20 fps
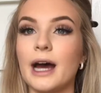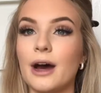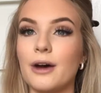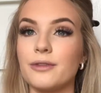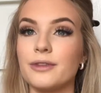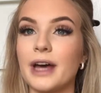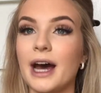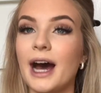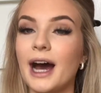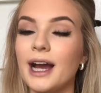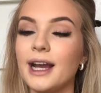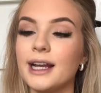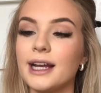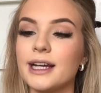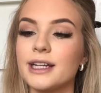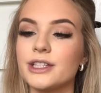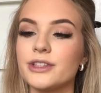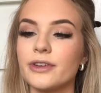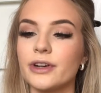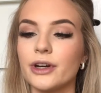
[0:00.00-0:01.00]
the
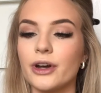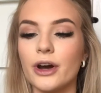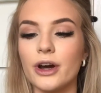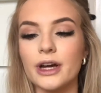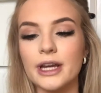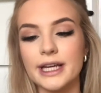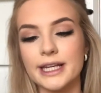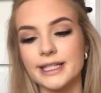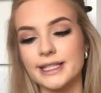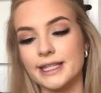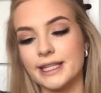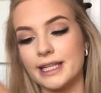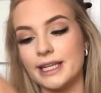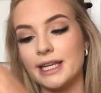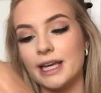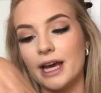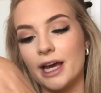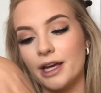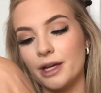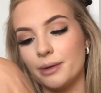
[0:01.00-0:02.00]
highlighter I got is the
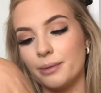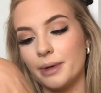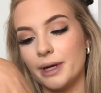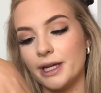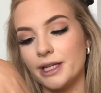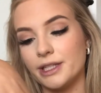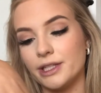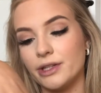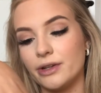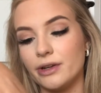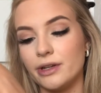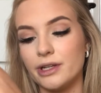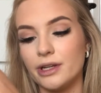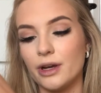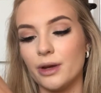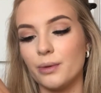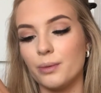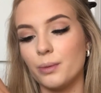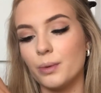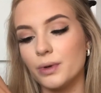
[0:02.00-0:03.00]
AOA
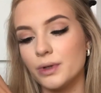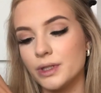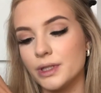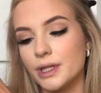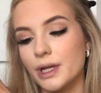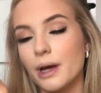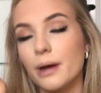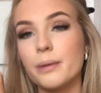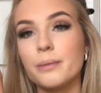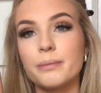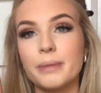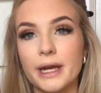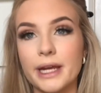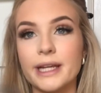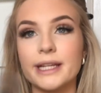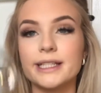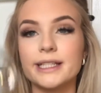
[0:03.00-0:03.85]
Studio Wonder Baked